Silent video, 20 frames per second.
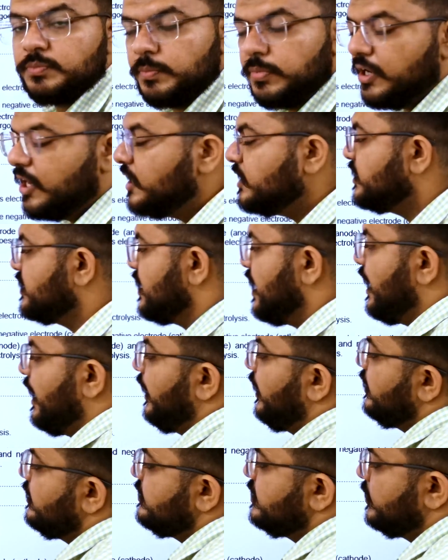plus
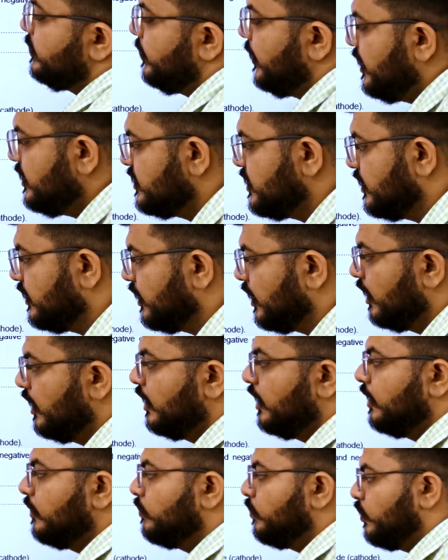ions present.
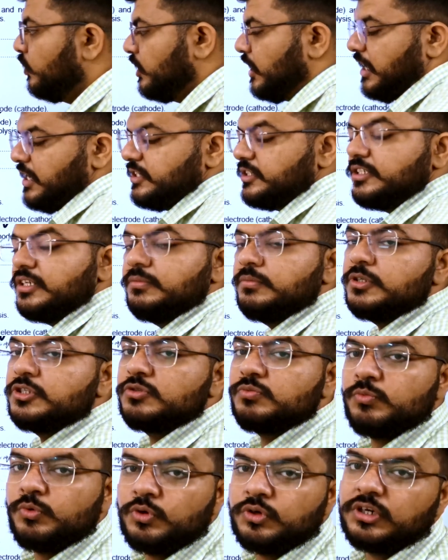Potassium is
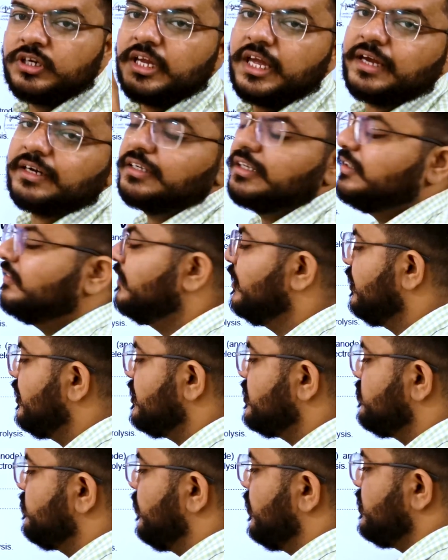more reactive than
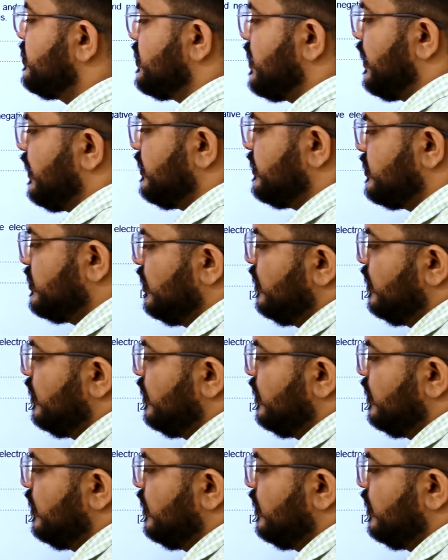H plus ions.